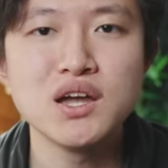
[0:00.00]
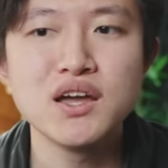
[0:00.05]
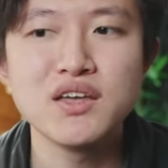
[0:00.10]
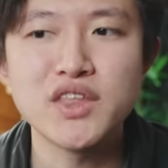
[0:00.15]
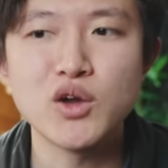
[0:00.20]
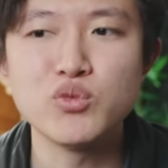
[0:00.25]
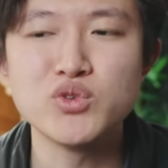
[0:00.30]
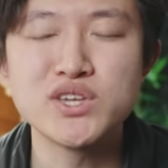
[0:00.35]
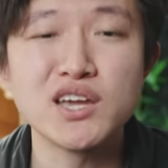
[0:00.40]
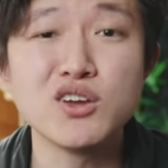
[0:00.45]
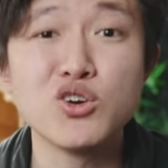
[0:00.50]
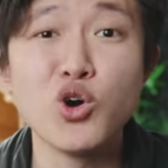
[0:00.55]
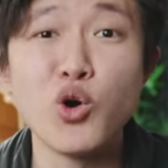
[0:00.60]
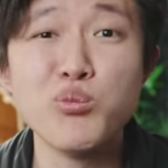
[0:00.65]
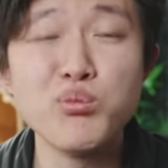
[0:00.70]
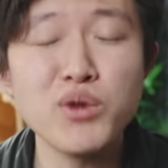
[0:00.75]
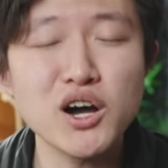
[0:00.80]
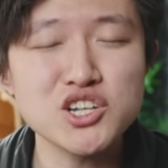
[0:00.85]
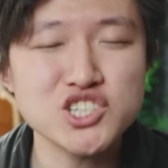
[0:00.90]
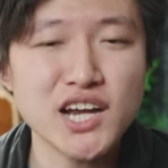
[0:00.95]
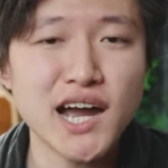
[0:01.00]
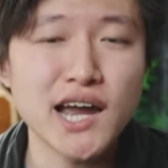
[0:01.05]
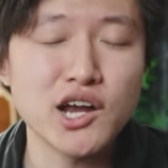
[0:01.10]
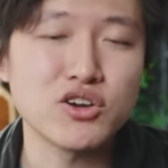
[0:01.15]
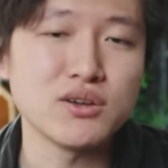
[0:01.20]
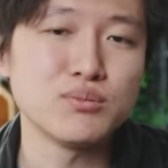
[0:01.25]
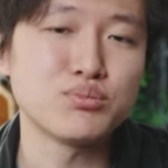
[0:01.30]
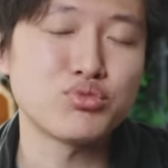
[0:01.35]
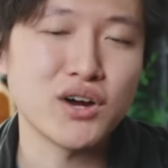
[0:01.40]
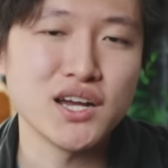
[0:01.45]
then we can go much higher
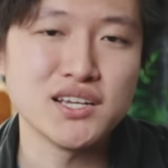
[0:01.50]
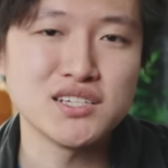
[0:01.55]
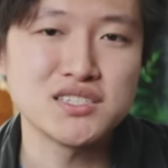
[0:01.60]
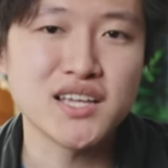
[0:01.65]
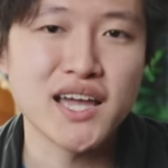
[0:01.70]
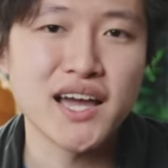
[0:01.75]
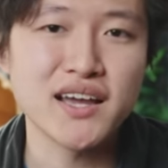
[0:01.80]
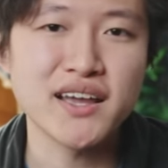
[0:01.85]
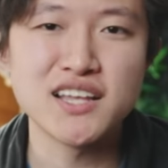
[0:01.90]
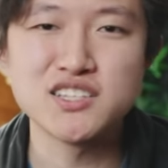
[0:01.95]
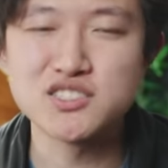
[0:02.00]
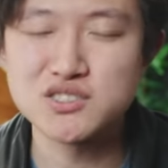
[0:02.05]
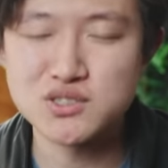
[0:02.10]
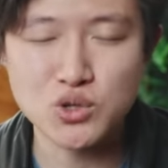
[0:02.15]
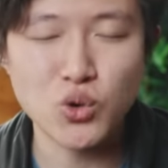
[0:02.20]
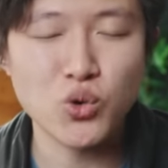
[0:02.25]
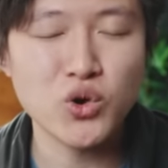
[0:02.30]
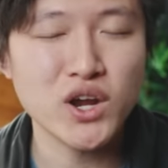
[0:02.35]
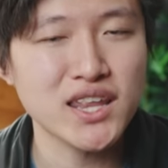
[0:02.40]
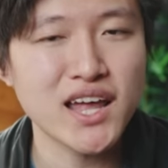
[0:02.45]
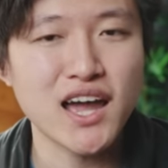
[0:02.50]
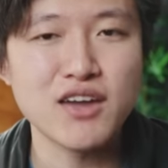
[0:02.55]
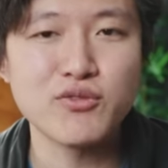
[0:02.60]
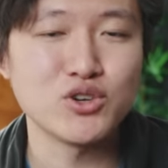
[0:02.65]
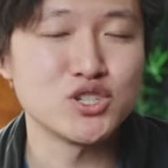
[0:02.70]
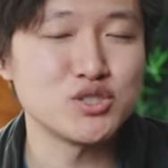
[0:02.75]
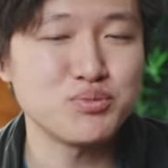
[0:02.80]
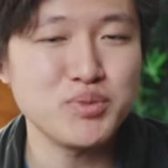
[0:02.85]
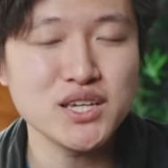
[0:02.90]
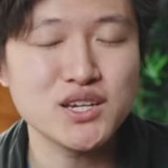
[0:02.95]
in price tag, and so can I
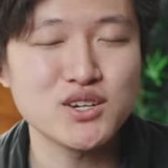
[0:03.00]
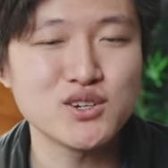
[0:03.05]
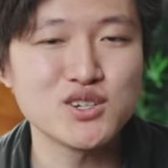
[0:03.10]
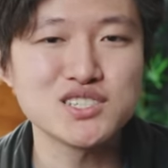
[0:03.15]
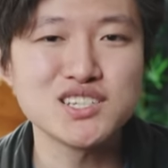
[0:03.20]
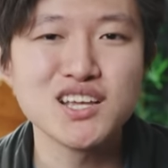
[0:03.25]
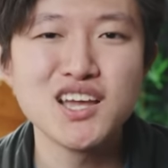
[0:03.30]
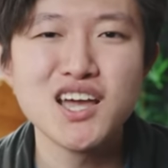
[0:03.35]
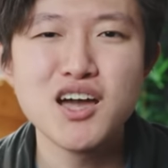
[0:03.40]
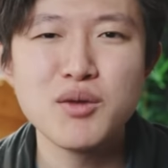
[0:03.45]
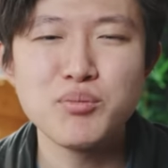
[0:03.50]
for speakers,